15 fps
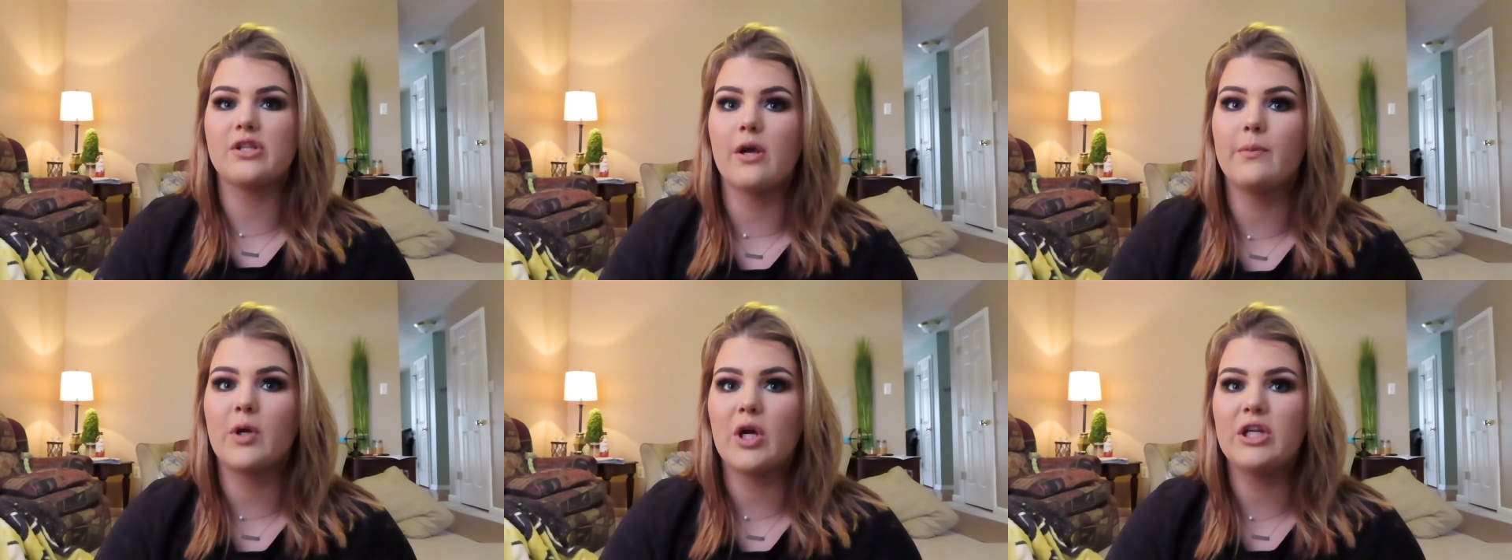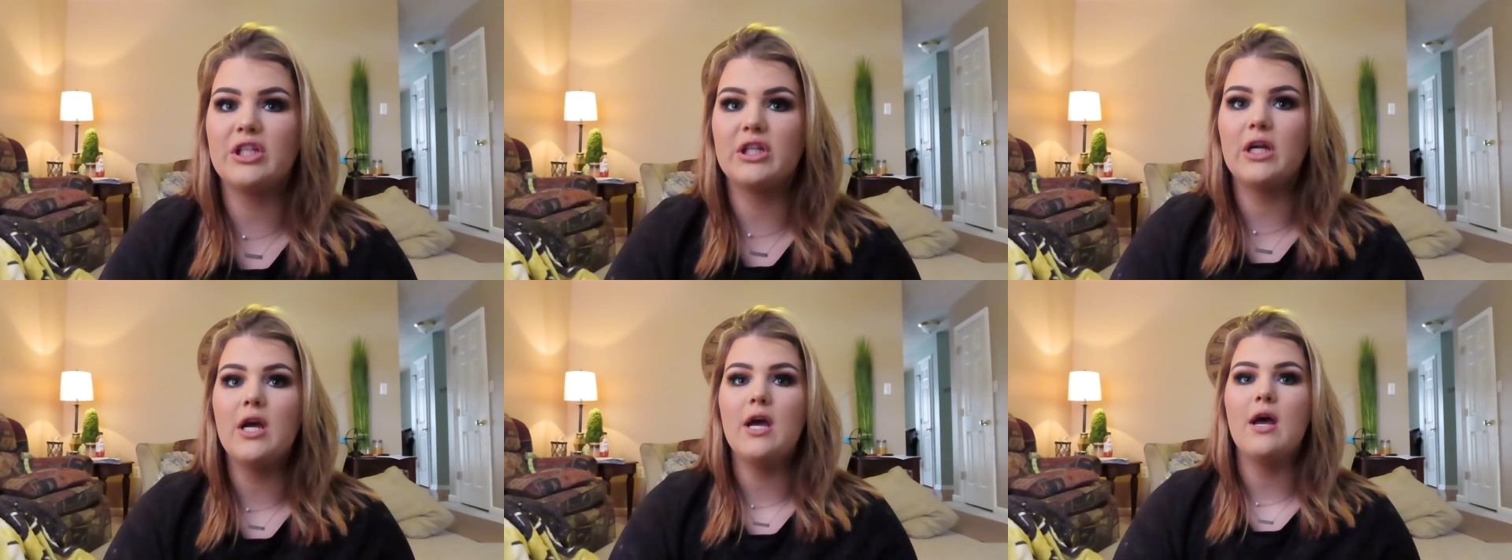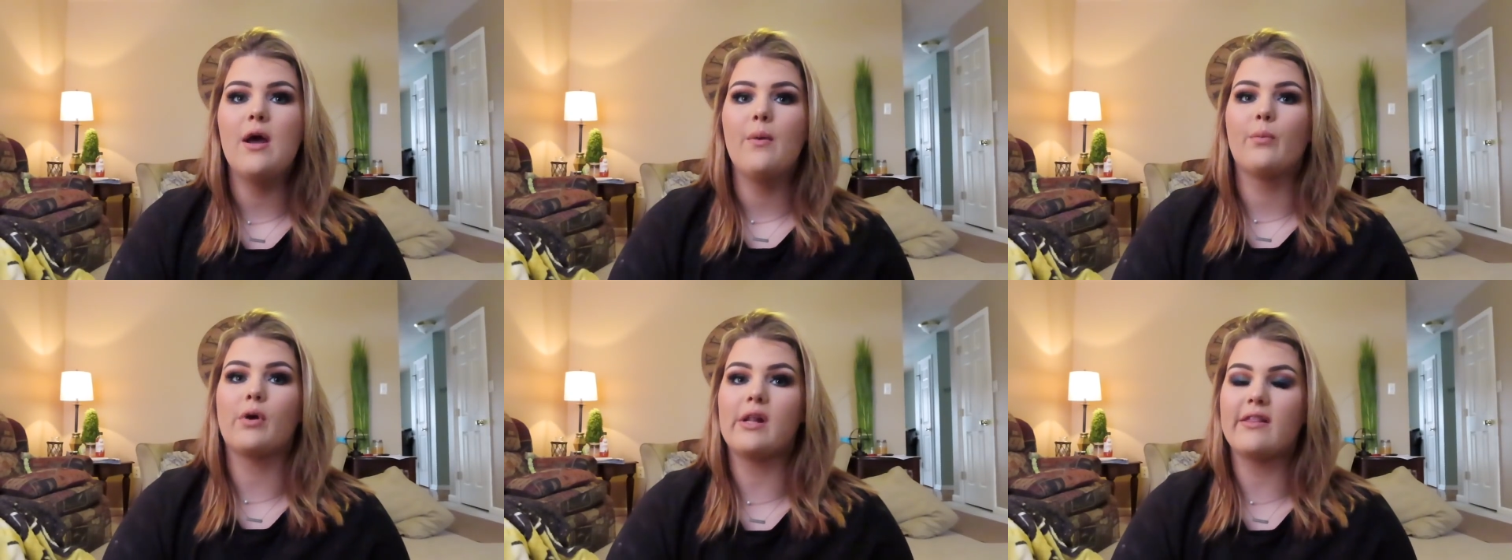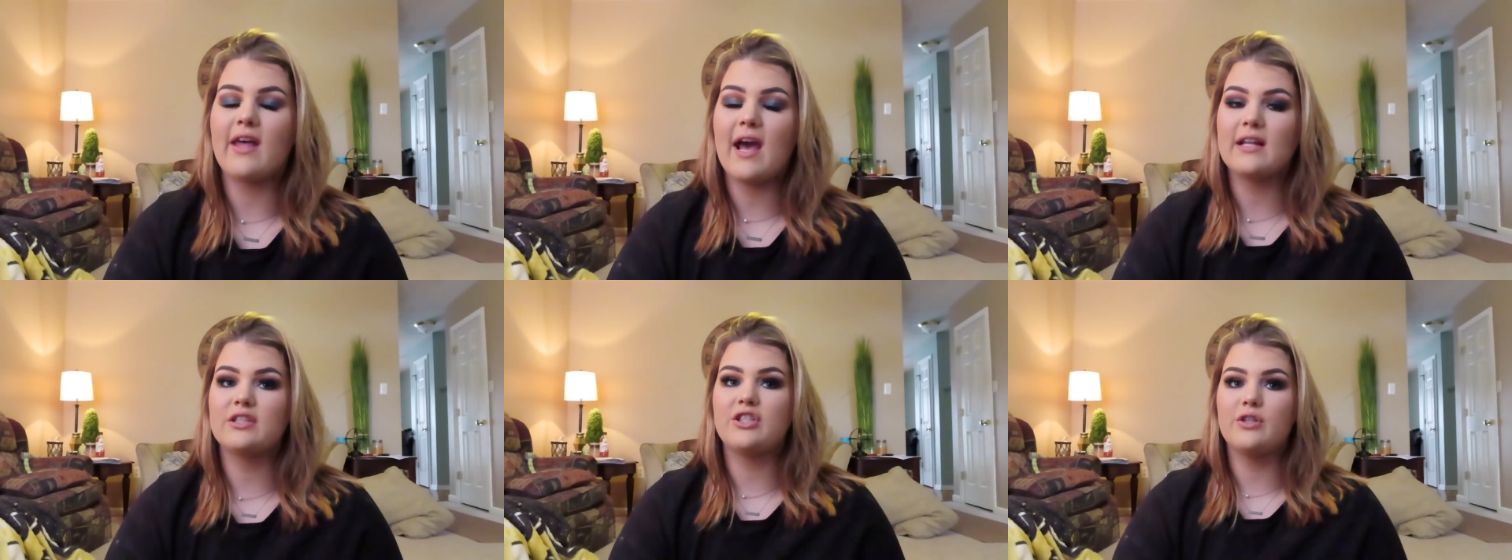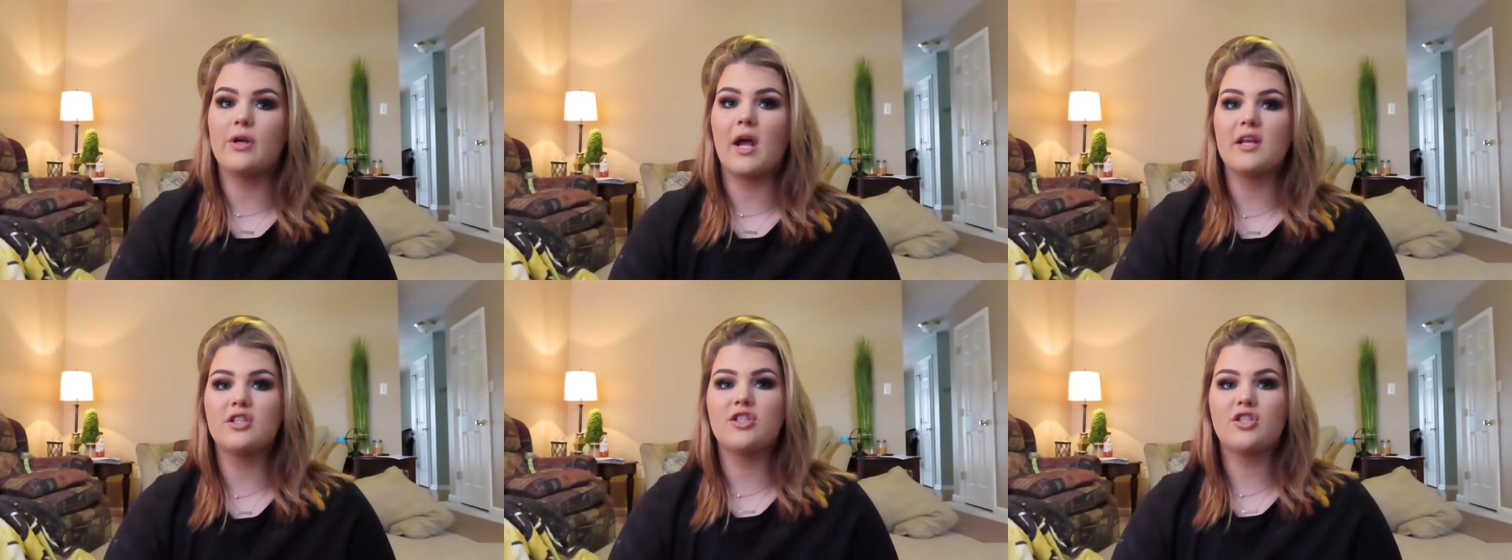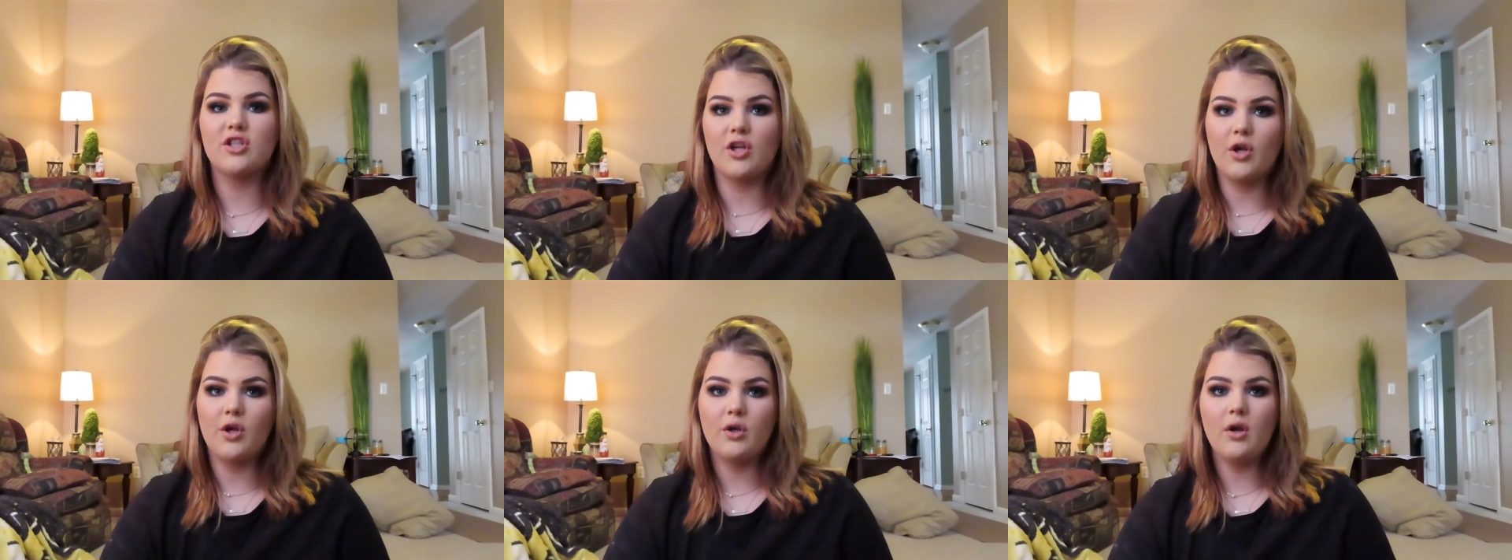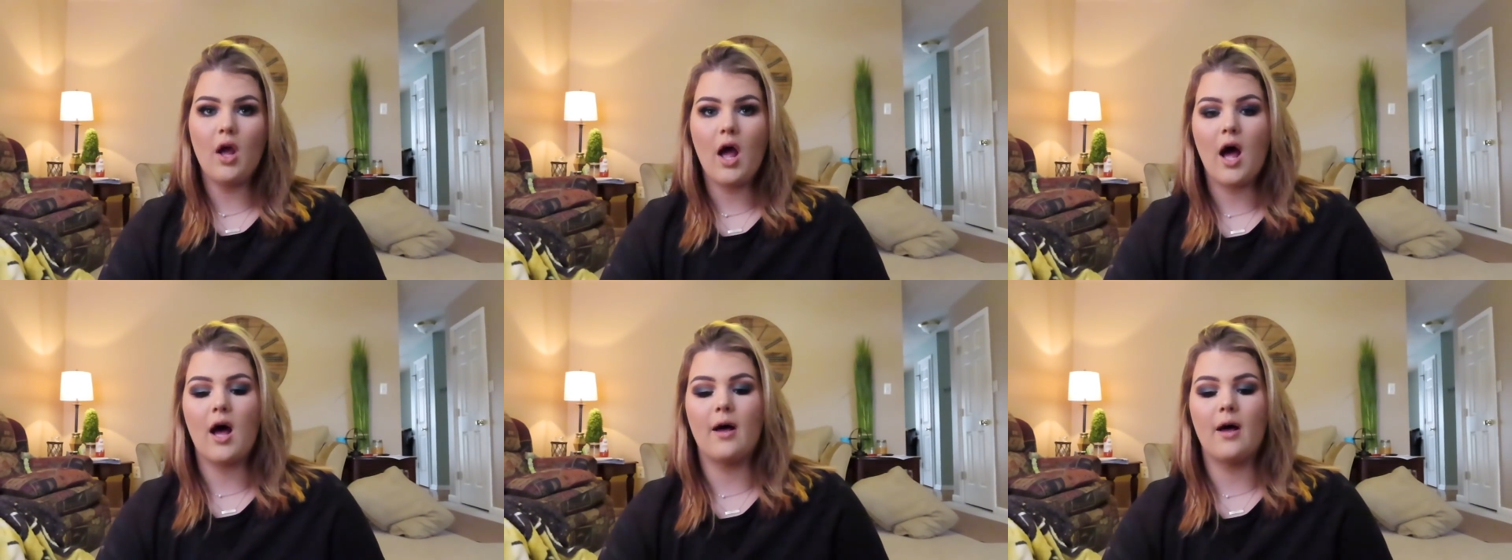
so I'm gonna bring that to you guys soon.